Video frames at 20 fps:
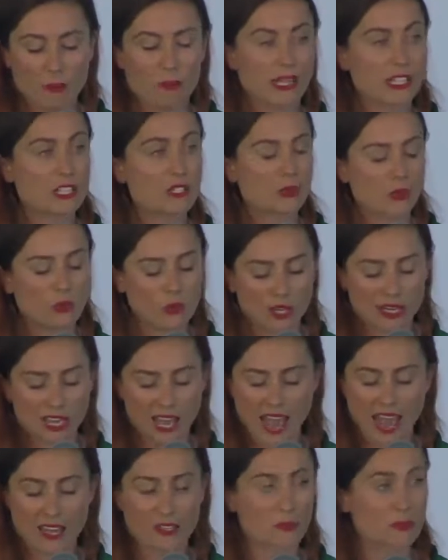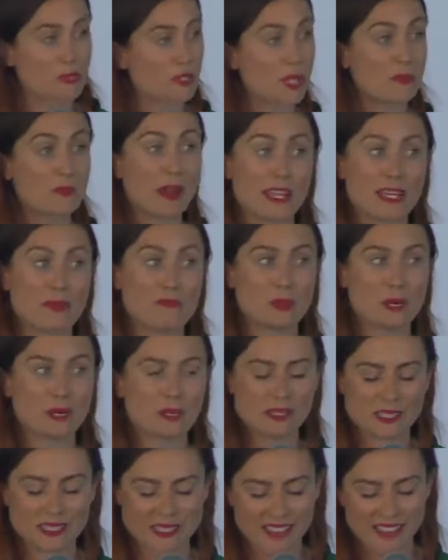My door and also my
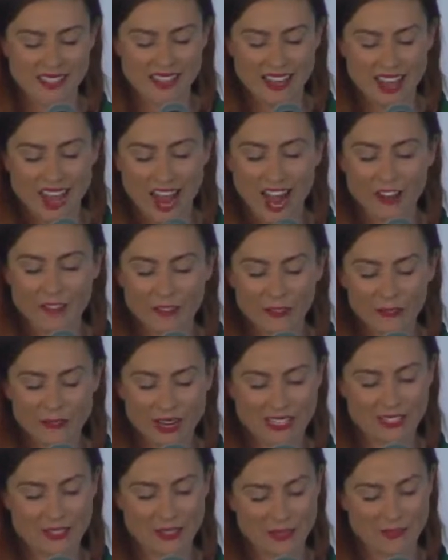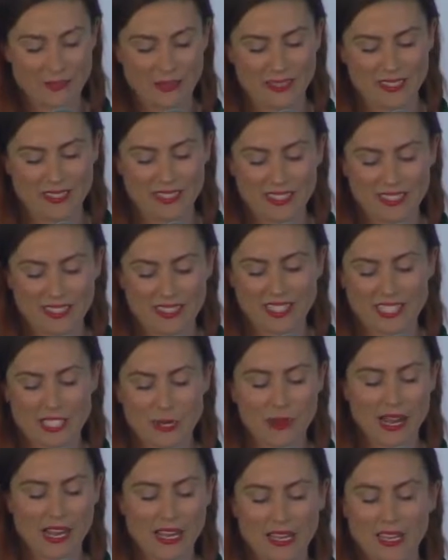inbox are always open,
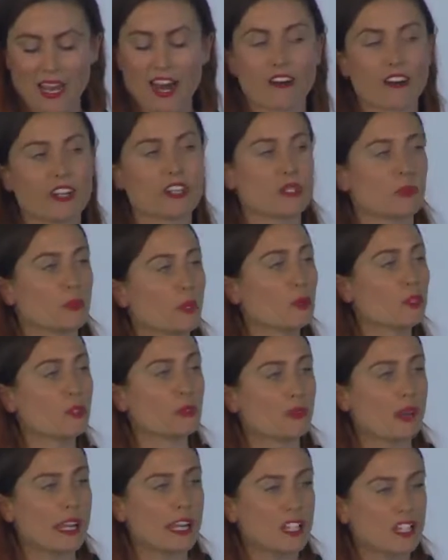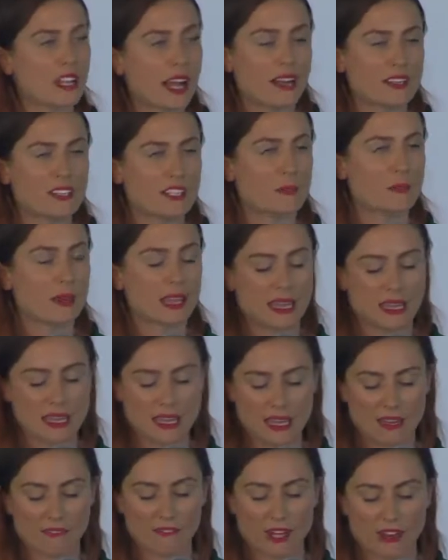so I encourage you all to reach out to
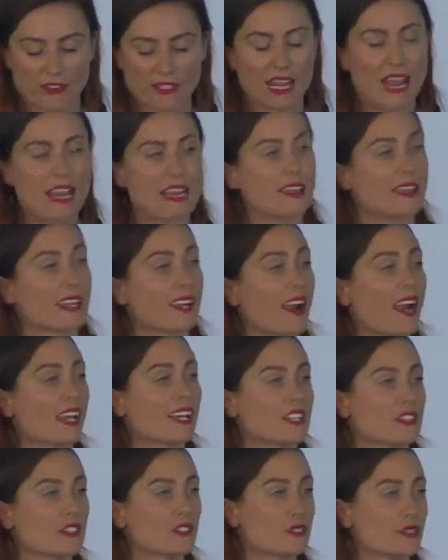me if there is anything I can